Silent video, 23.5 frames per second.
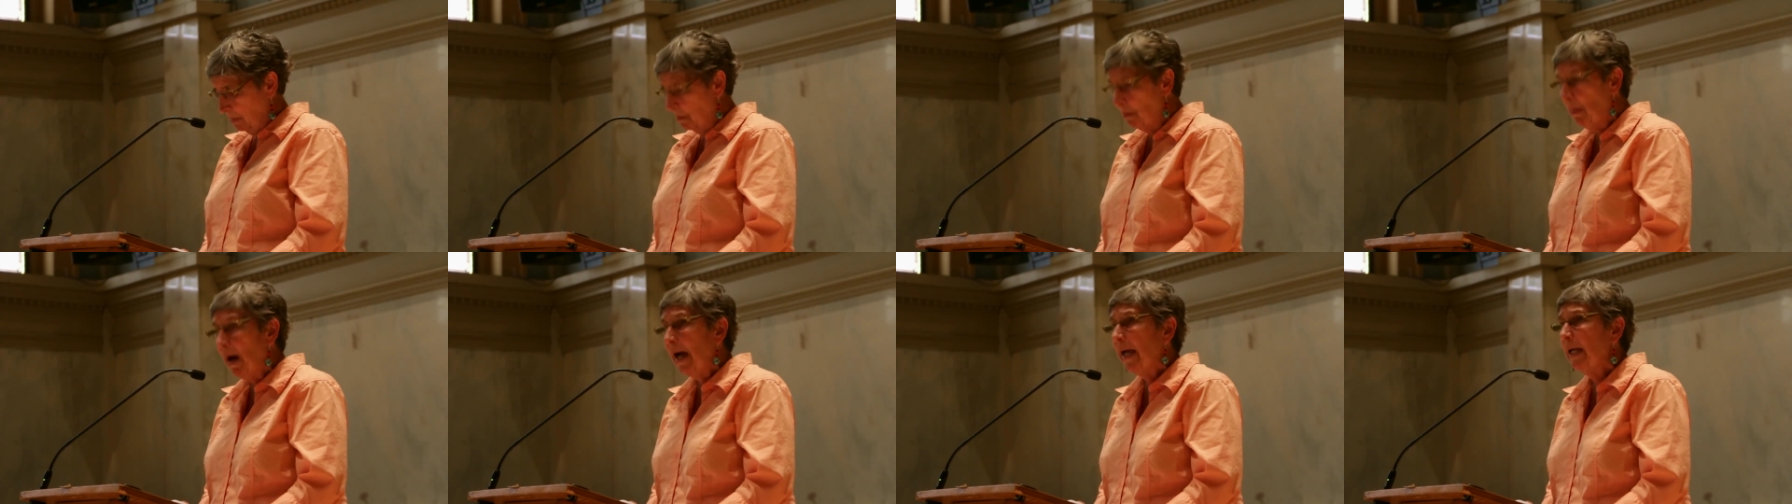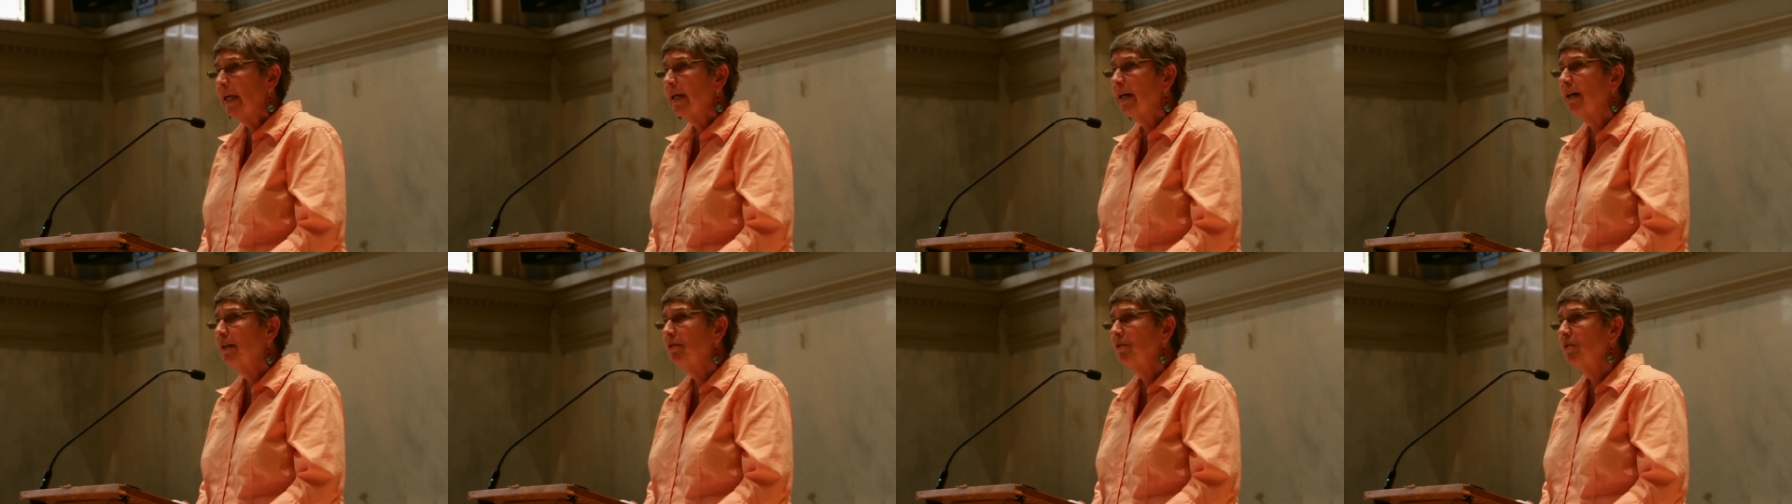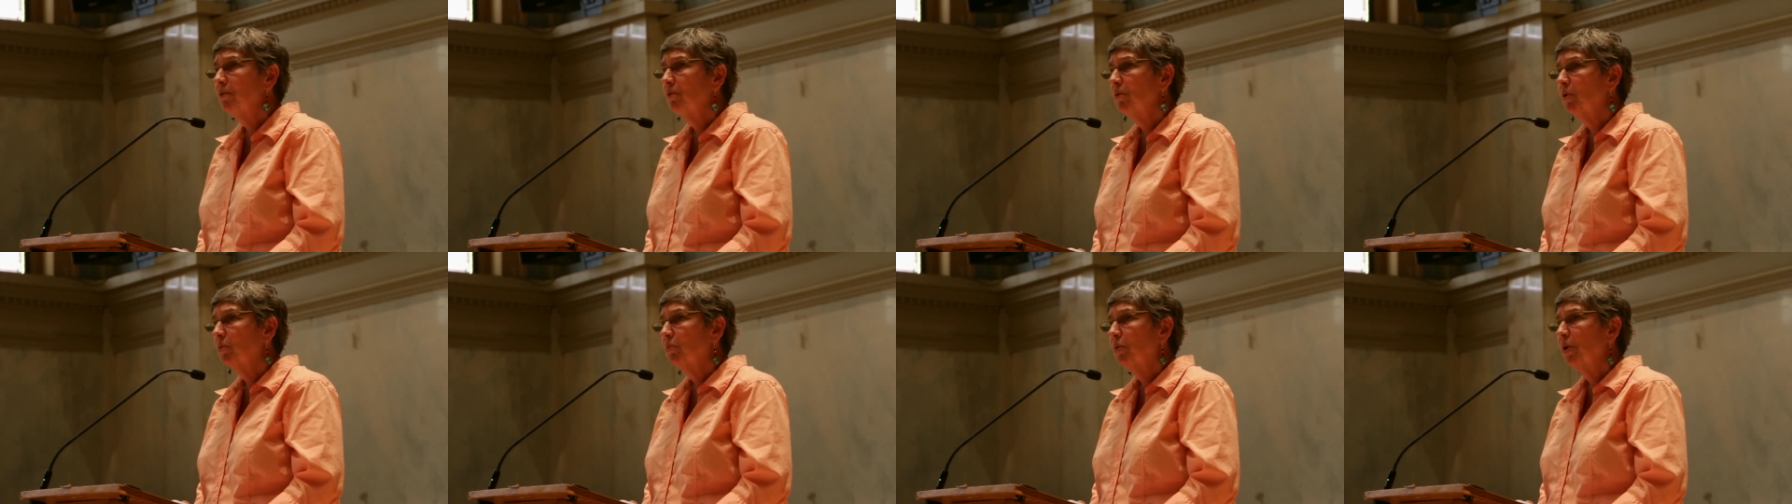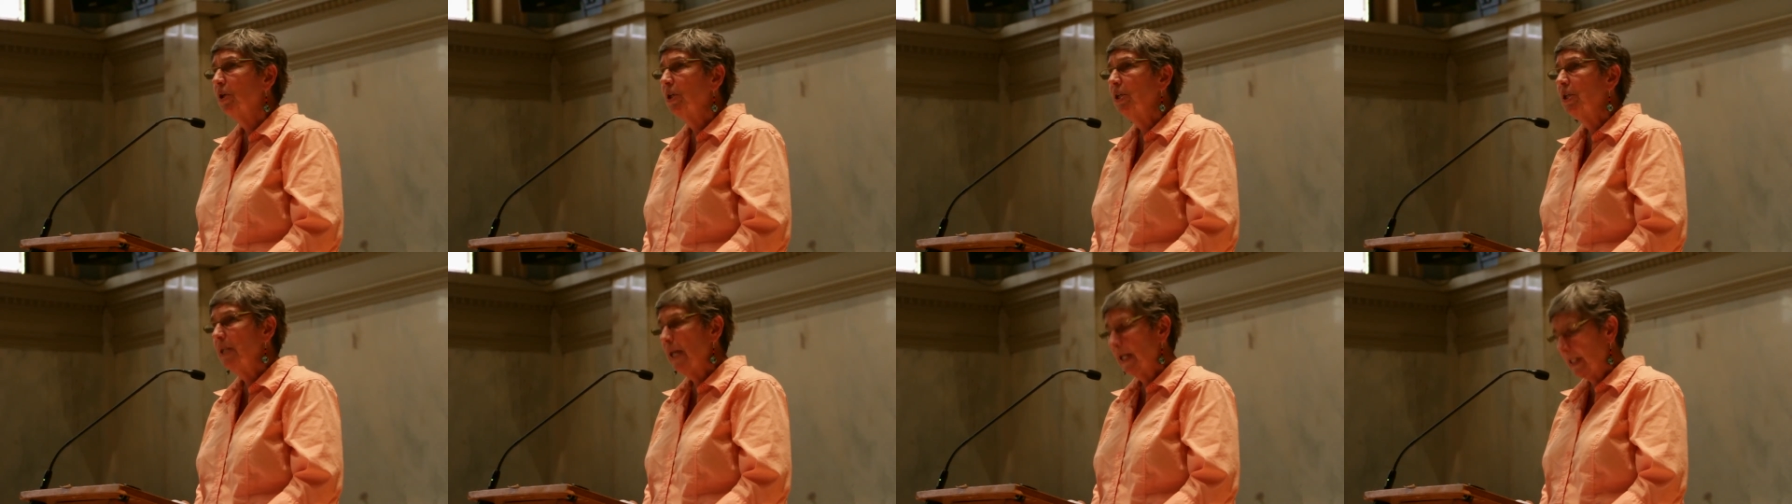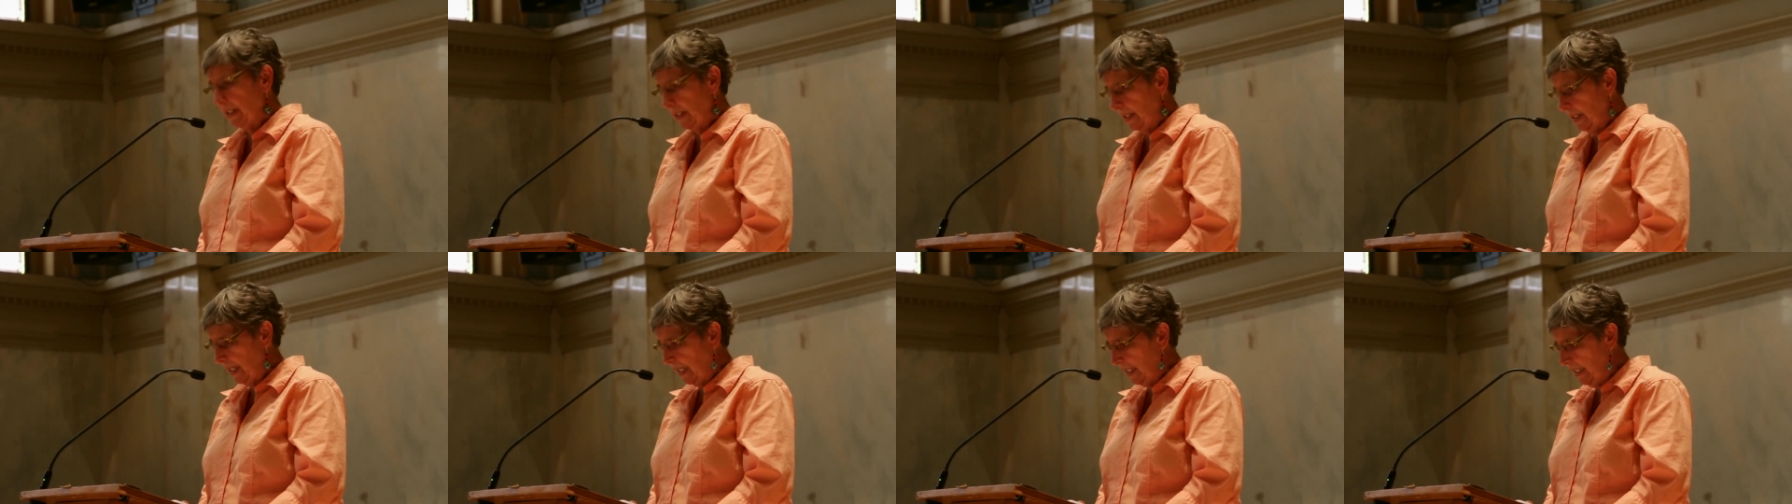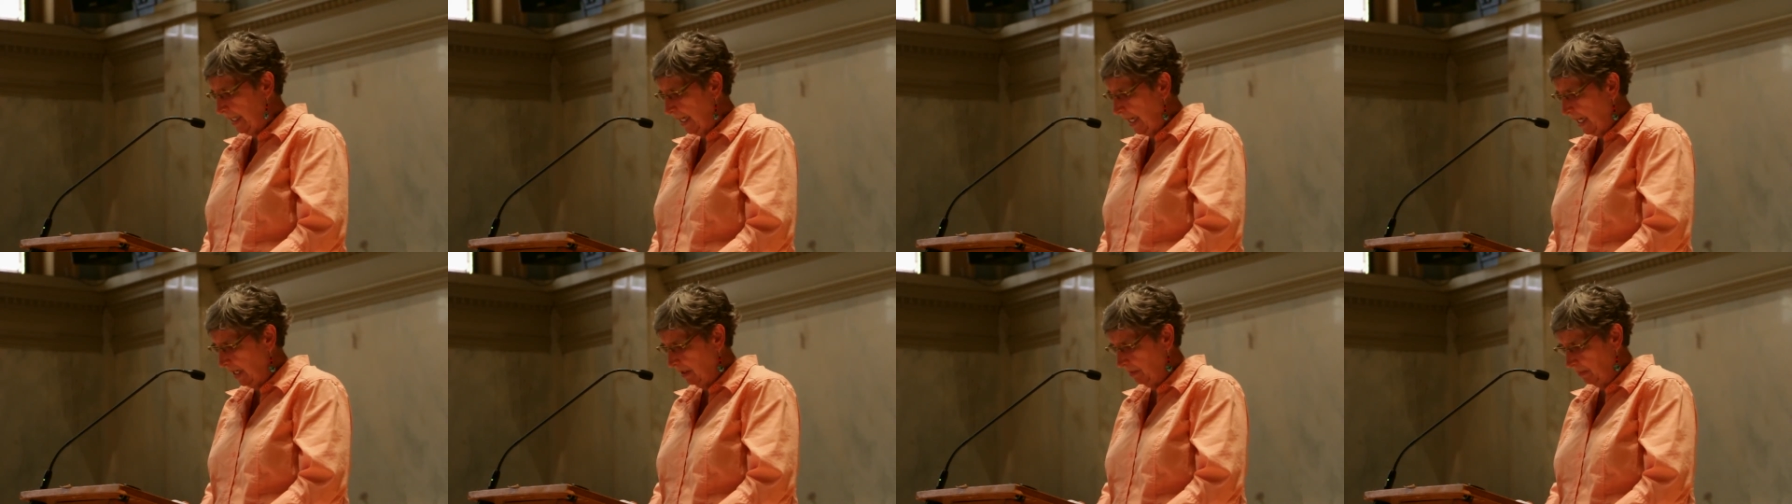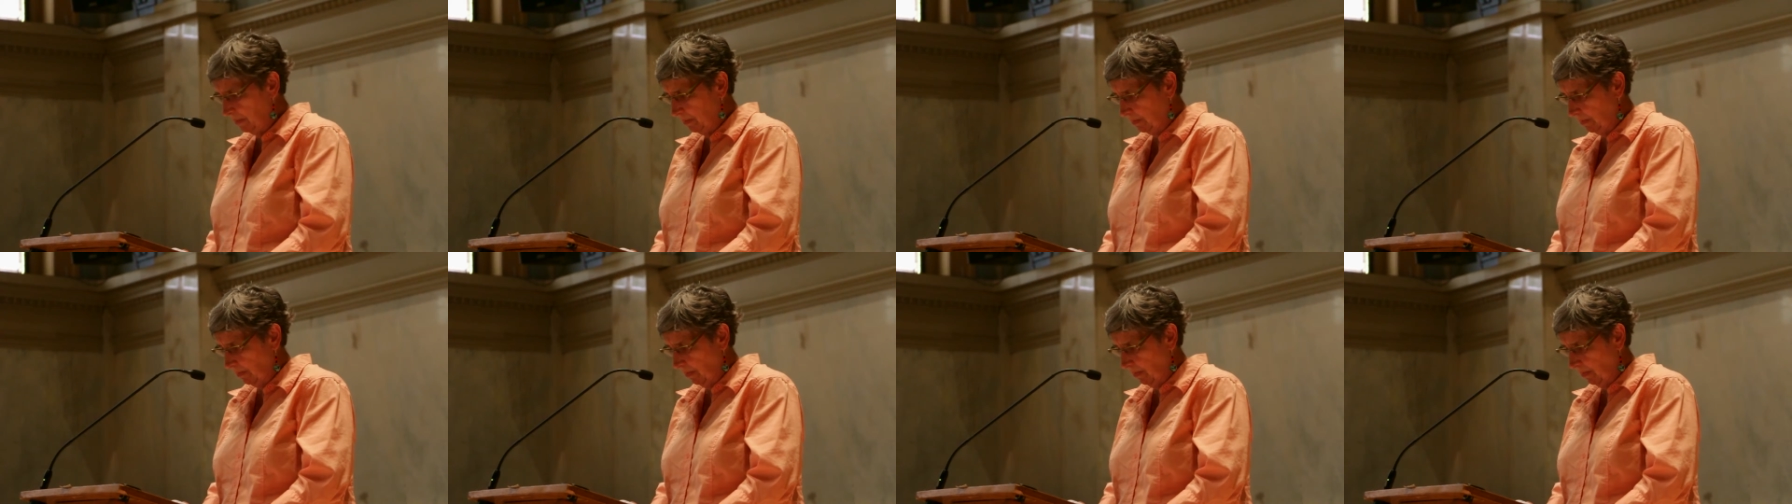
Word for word: Micah will preach next Sunday